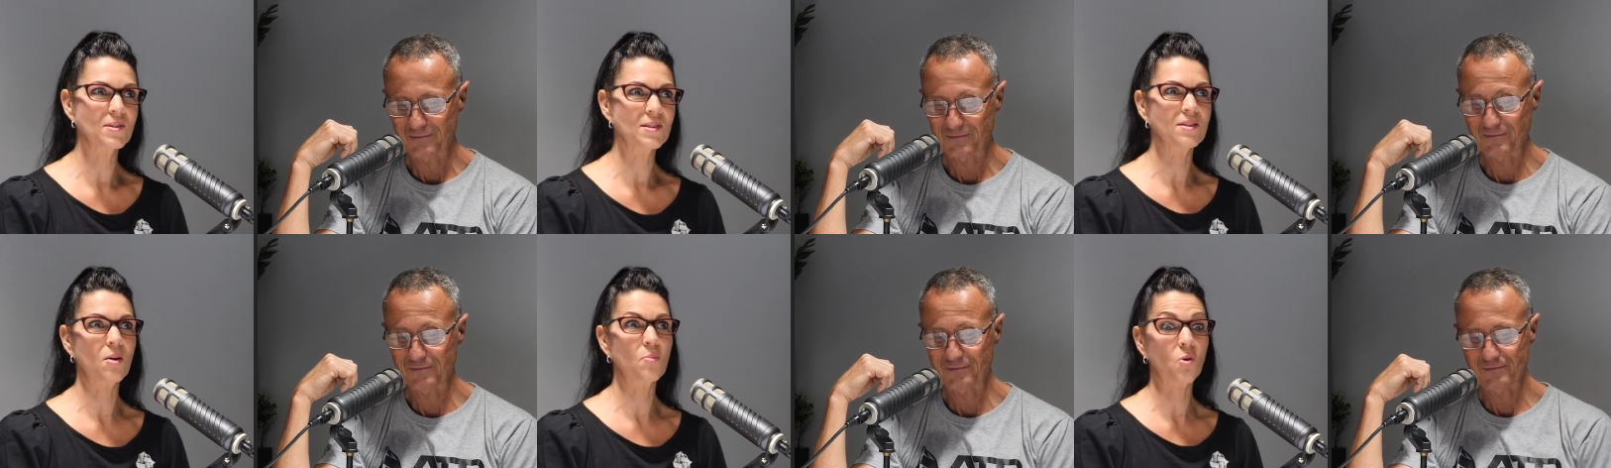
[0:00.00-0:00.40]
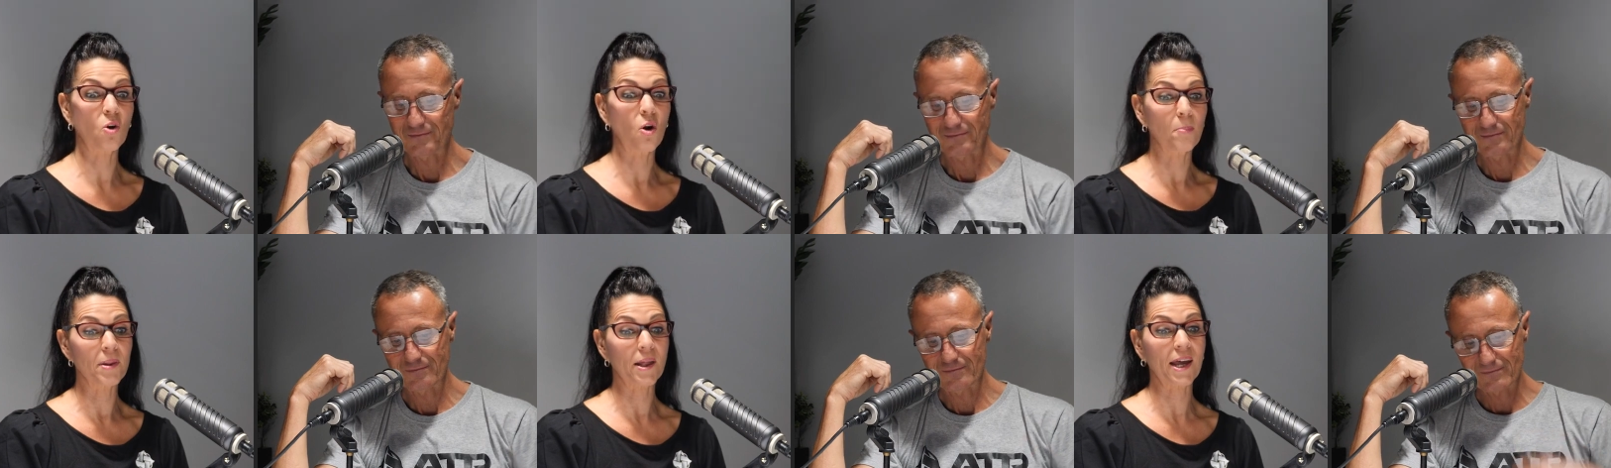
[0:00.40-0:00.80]
Speaker 1: there's a lot mm. more
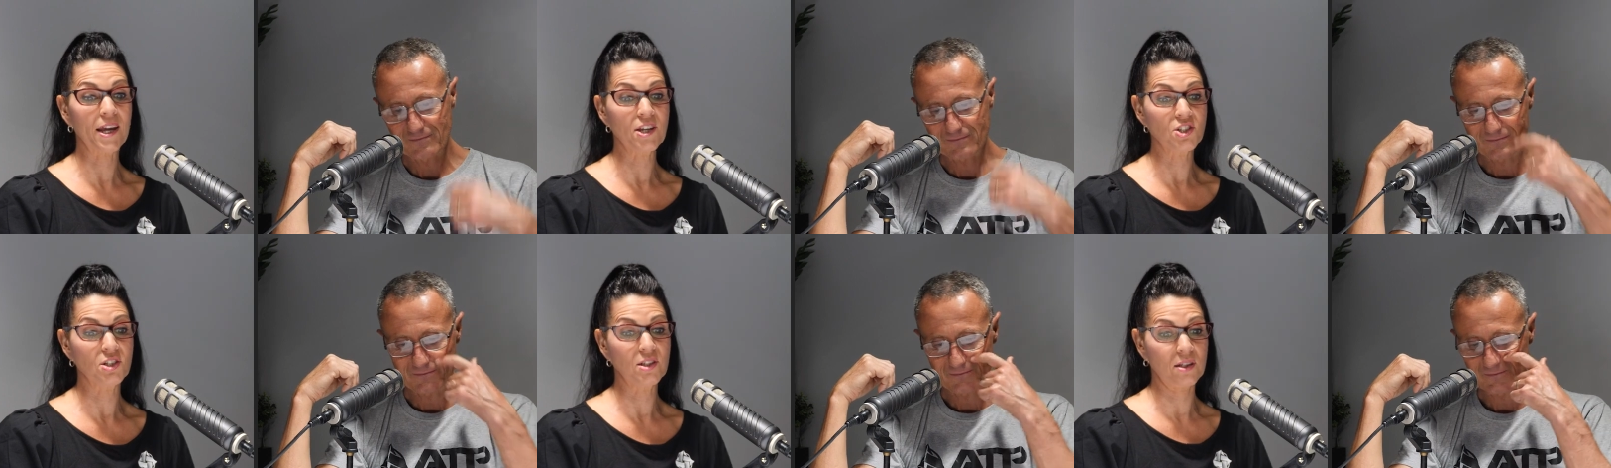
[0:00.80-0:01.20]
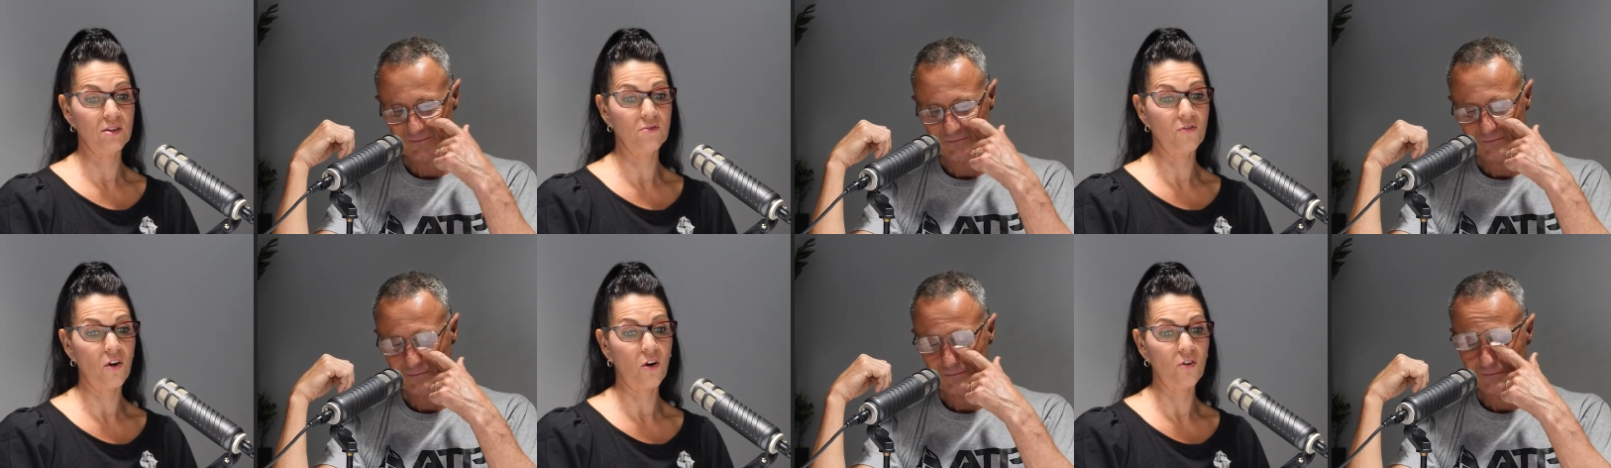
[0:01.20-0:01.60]
complications
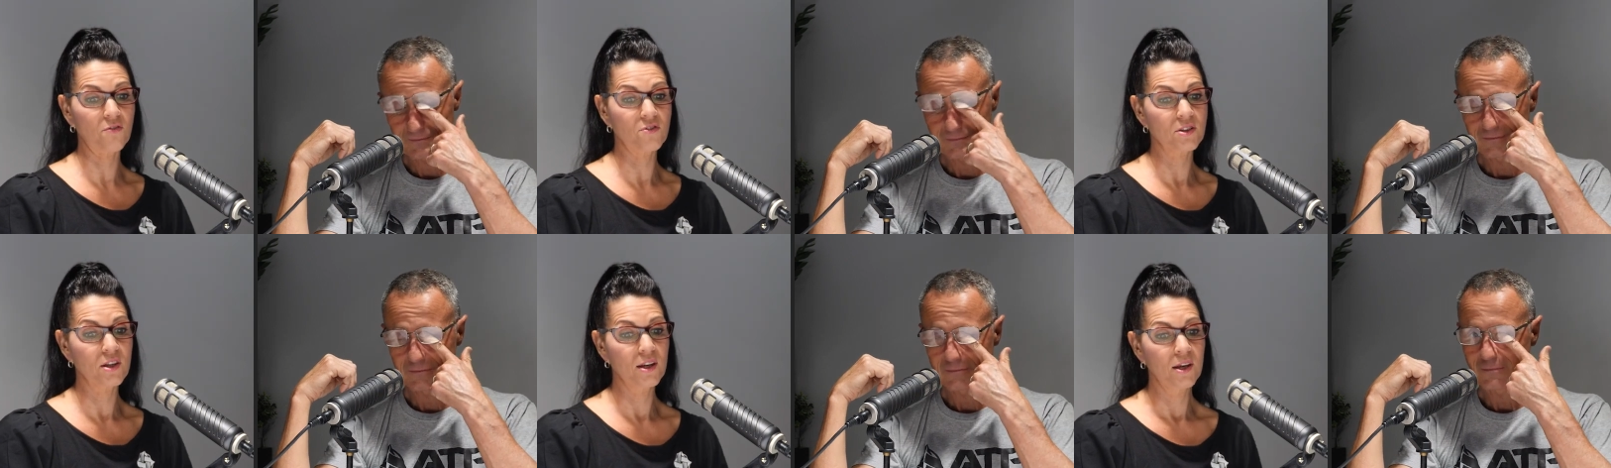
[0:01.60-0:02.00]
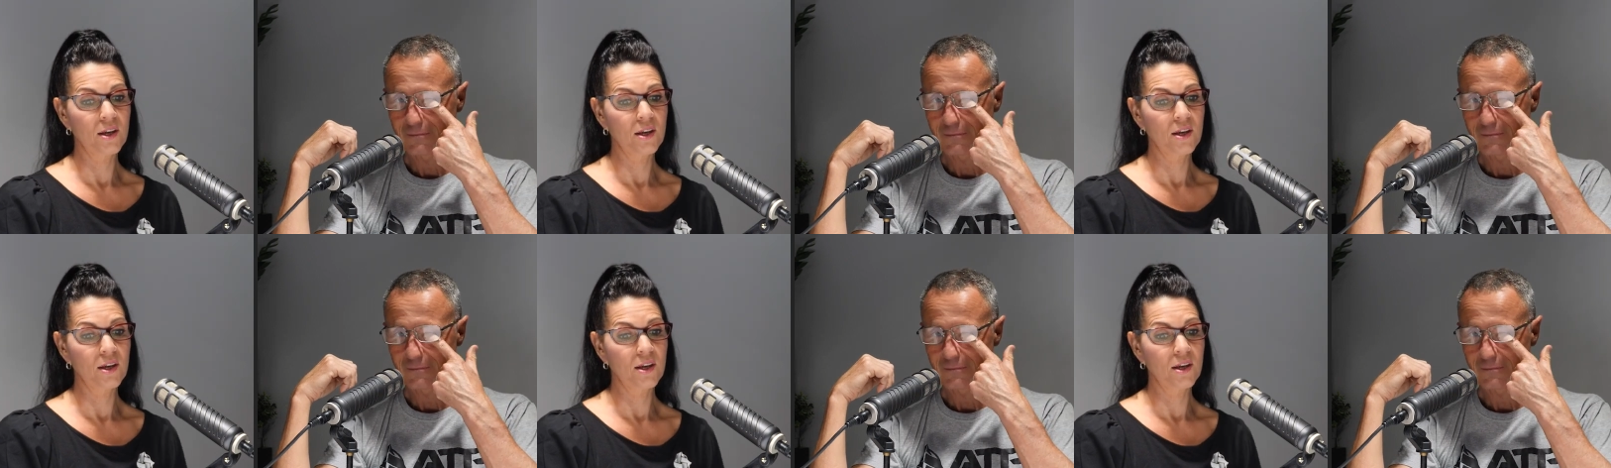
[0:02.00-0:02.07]
involved.